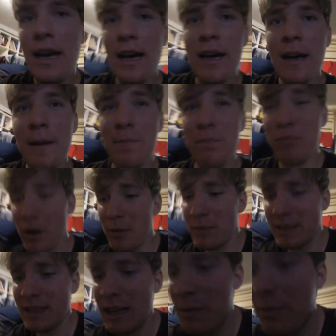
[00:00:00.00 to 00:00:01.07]
Problem
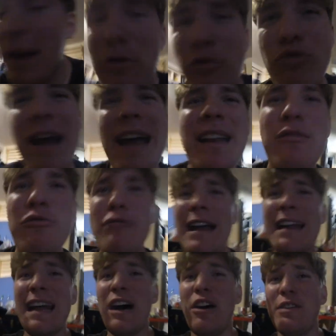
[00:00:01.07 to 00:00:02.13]
is, my red
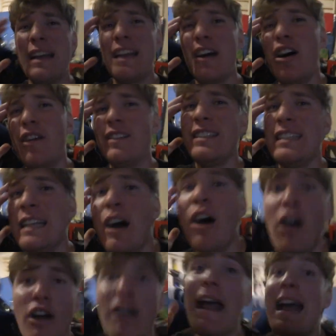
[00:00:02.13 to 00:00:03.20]
ran out, and obviously a
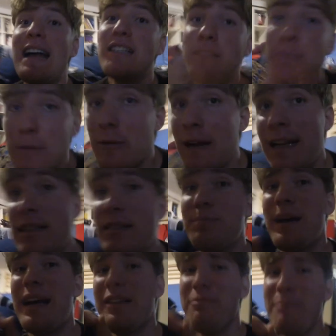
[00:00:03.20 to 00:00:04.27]
heart has to be red,
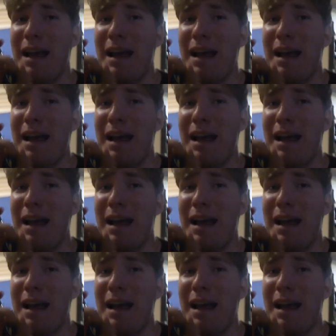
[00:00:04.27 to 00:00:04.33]
but I